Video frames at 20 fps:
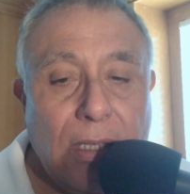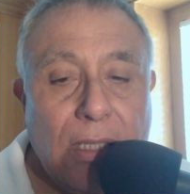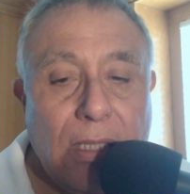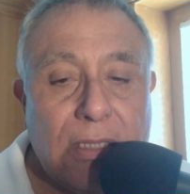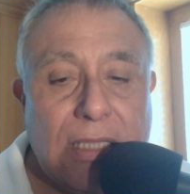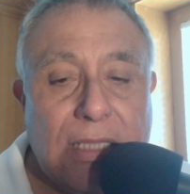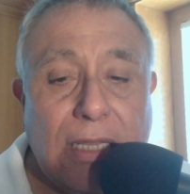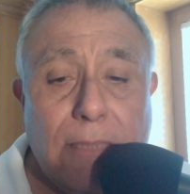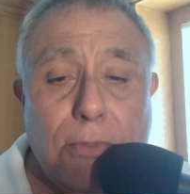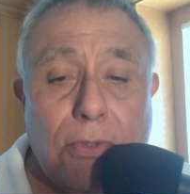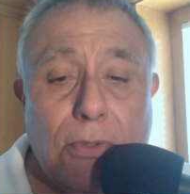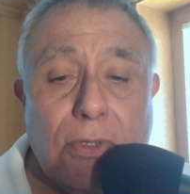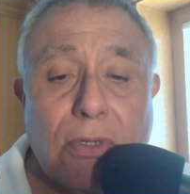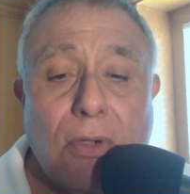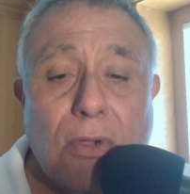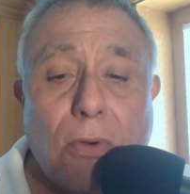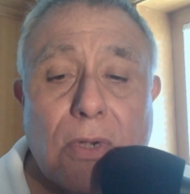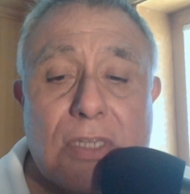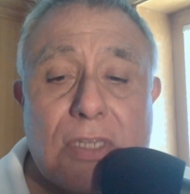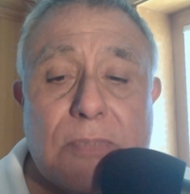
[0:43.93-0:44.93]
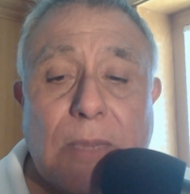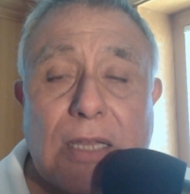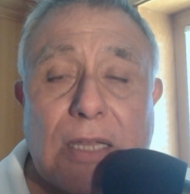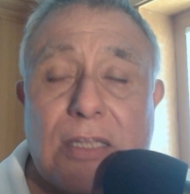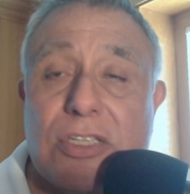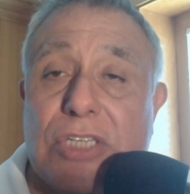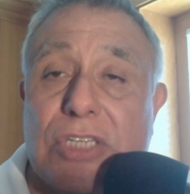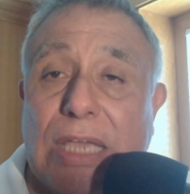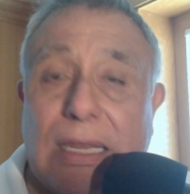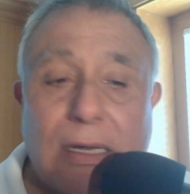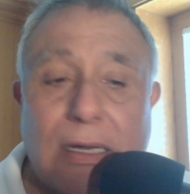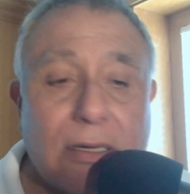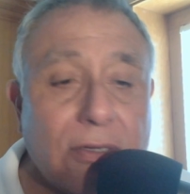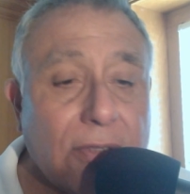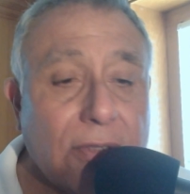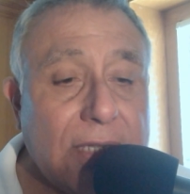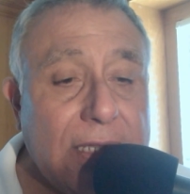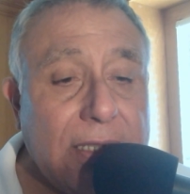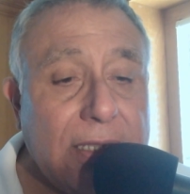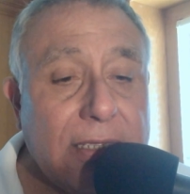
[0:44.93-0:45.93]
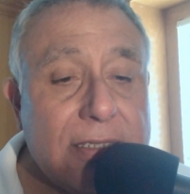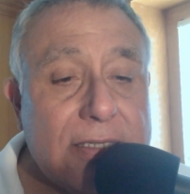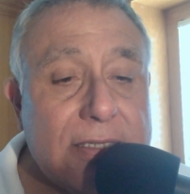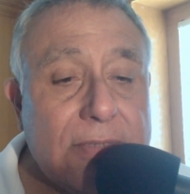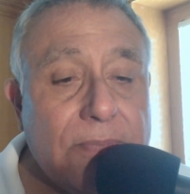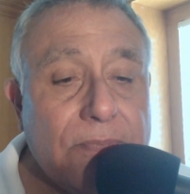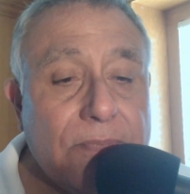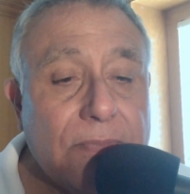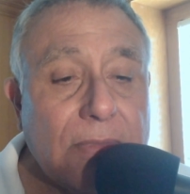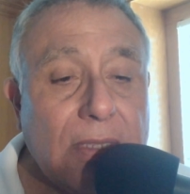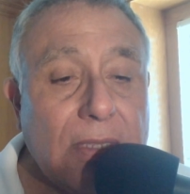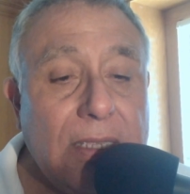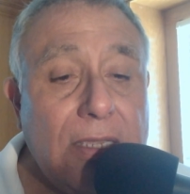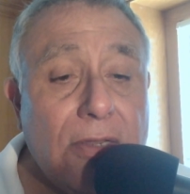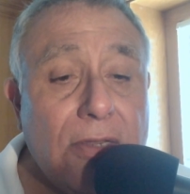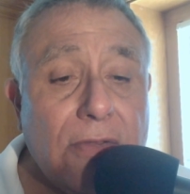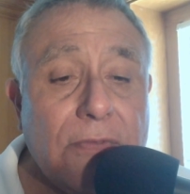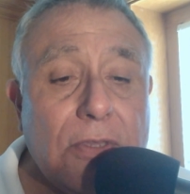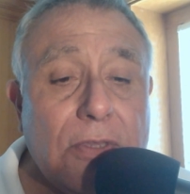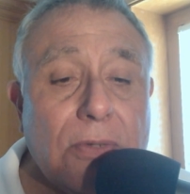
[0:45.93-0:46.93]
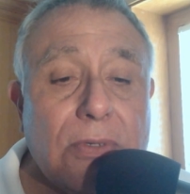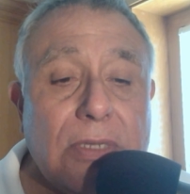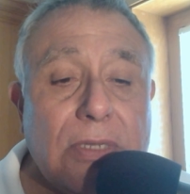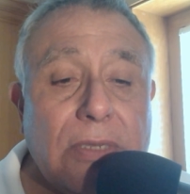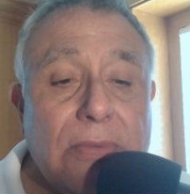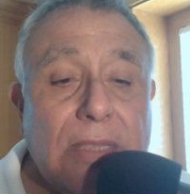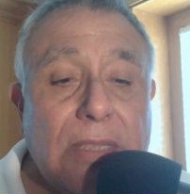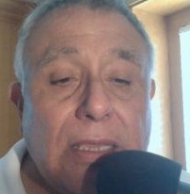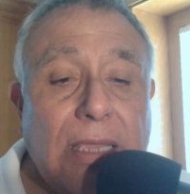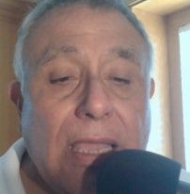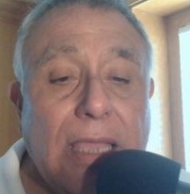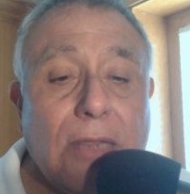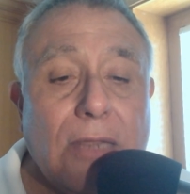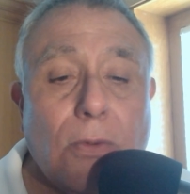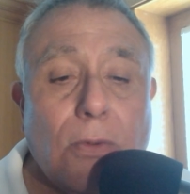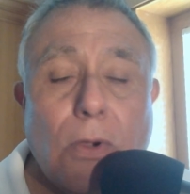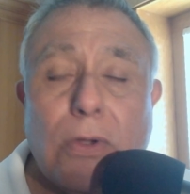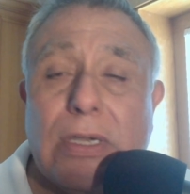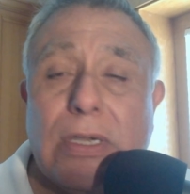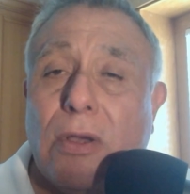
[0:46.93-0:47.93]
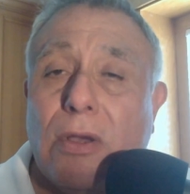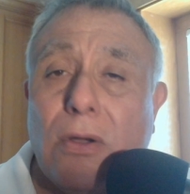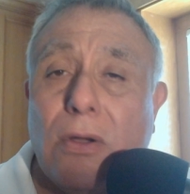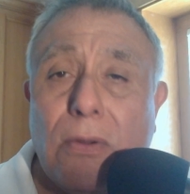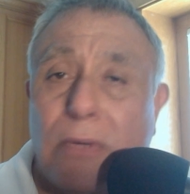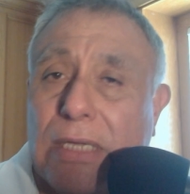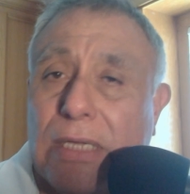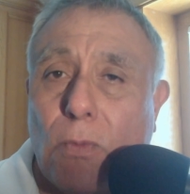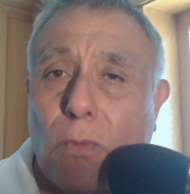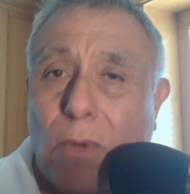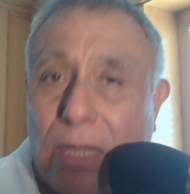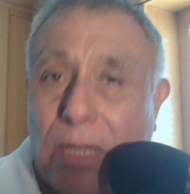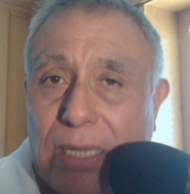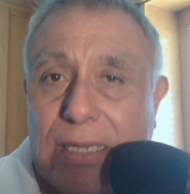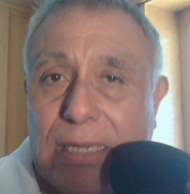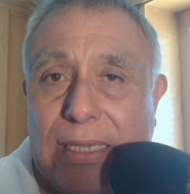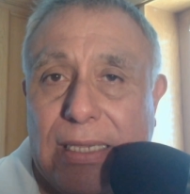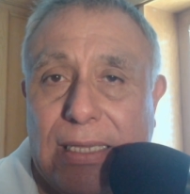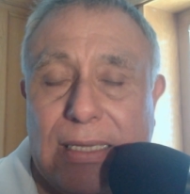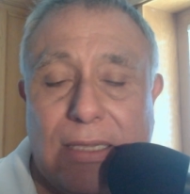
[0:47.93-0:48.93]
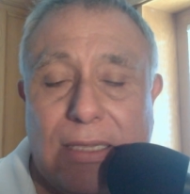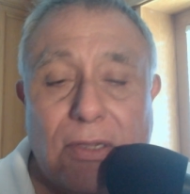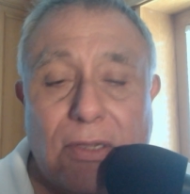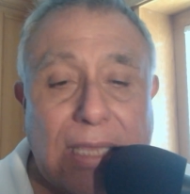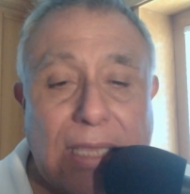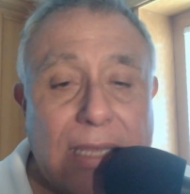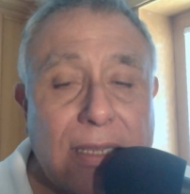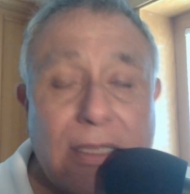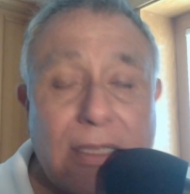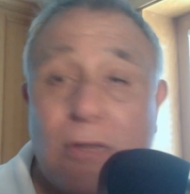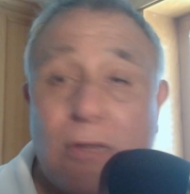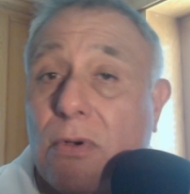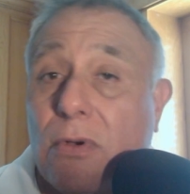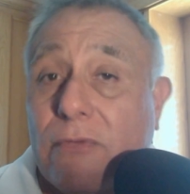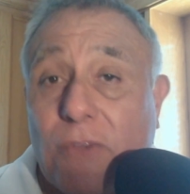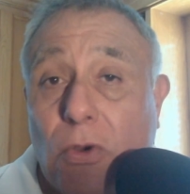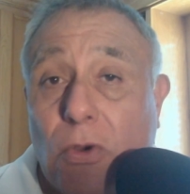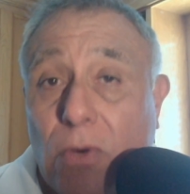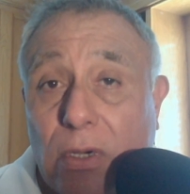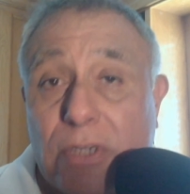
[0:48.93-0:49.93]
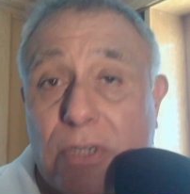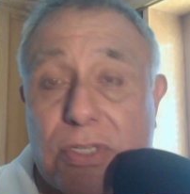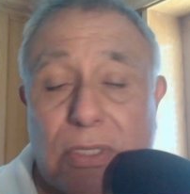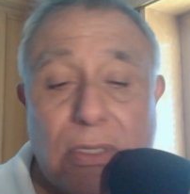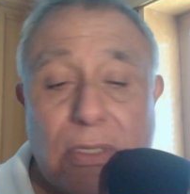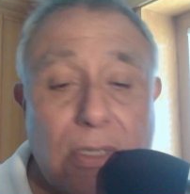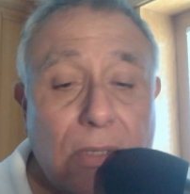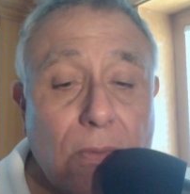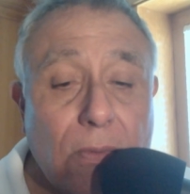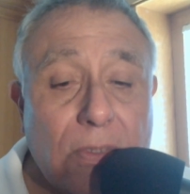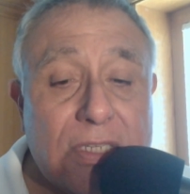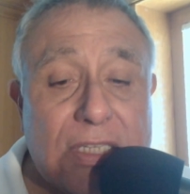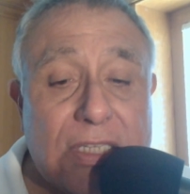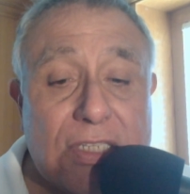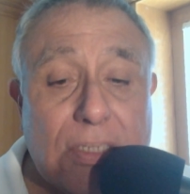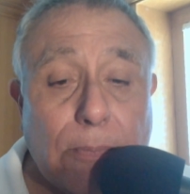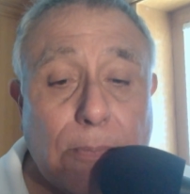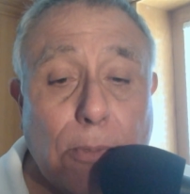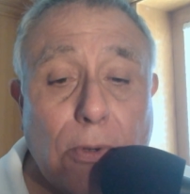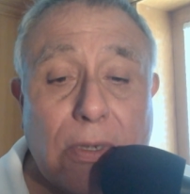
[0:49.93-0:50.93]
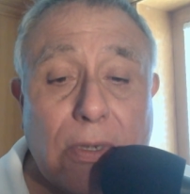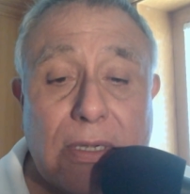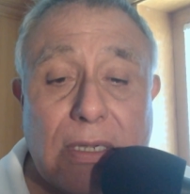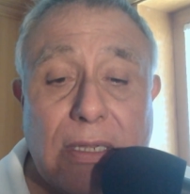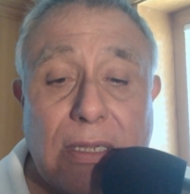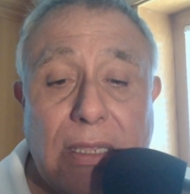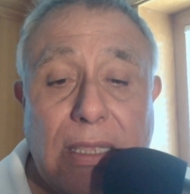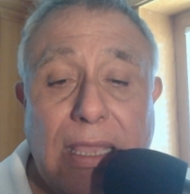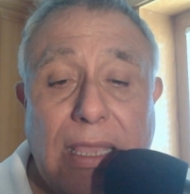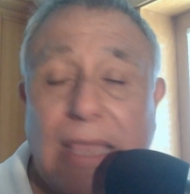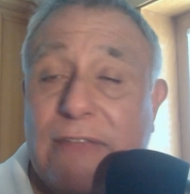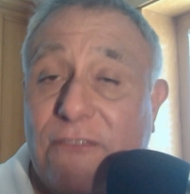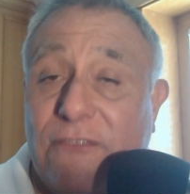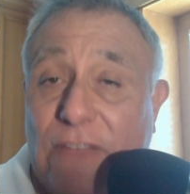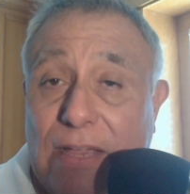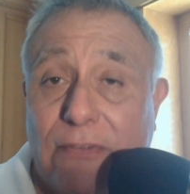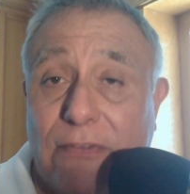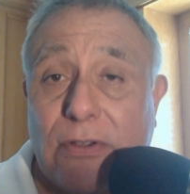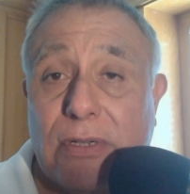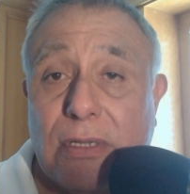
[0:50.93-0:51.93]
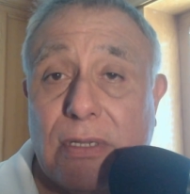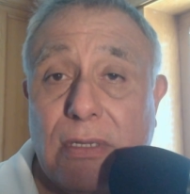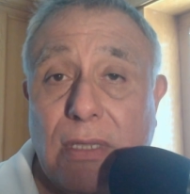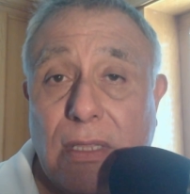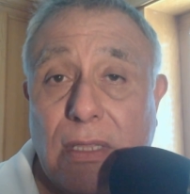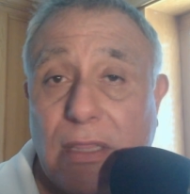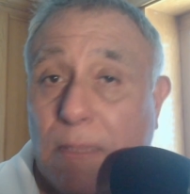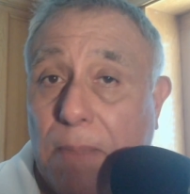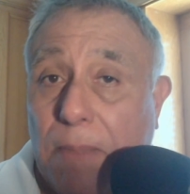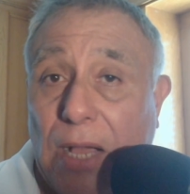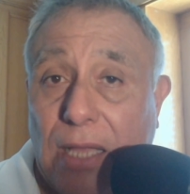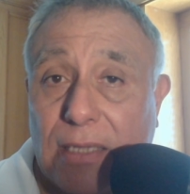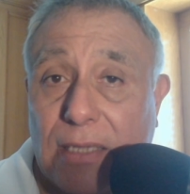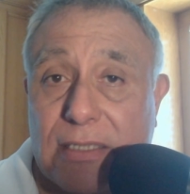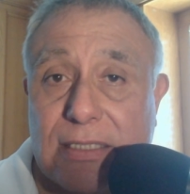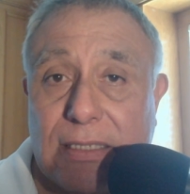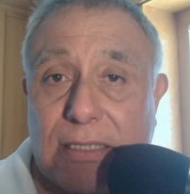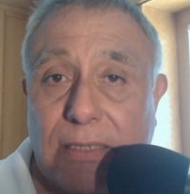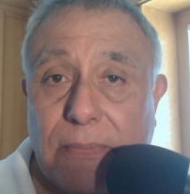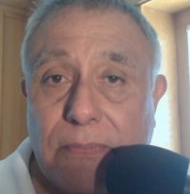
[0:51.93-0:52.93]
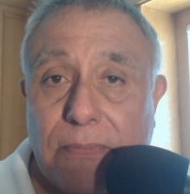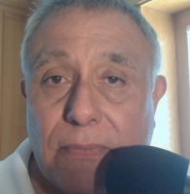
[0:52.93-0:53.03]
Telemundo correspondent Janet Rodriguez interviewed and quoted only one illegal alien who, of course, was in support and favored the policy.